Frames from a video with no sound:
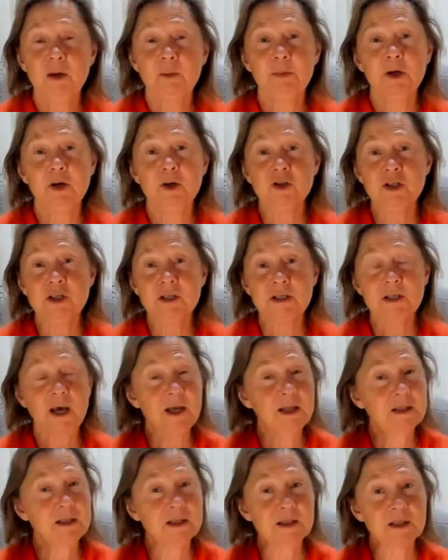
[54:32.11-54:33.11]
because the
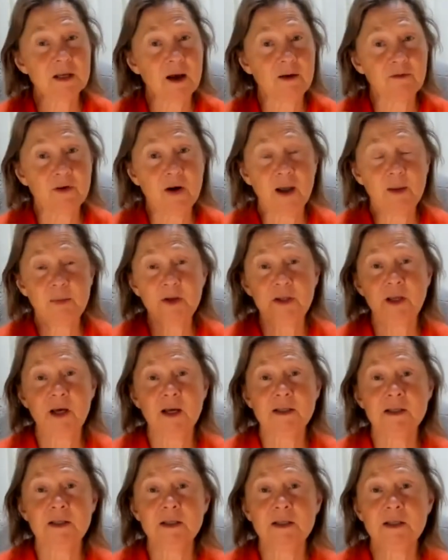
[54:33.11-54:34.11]
scientists have
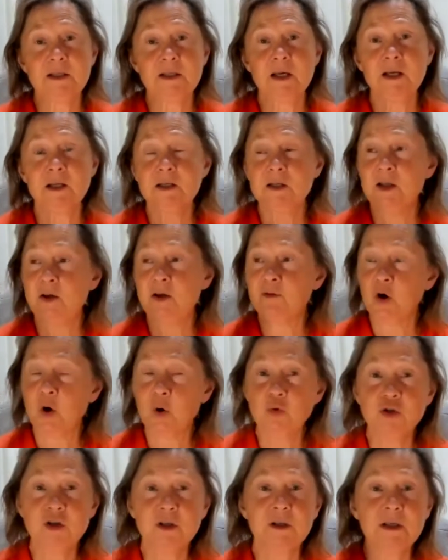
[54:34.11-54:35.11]
hybridized the seeds they've
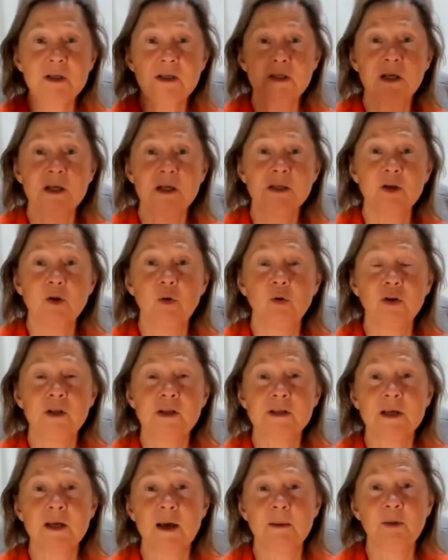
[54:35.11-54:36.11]
coated the seeds in all
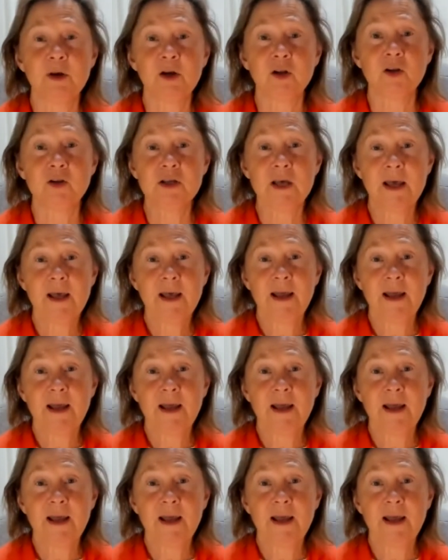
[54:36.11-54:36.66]
these chemicals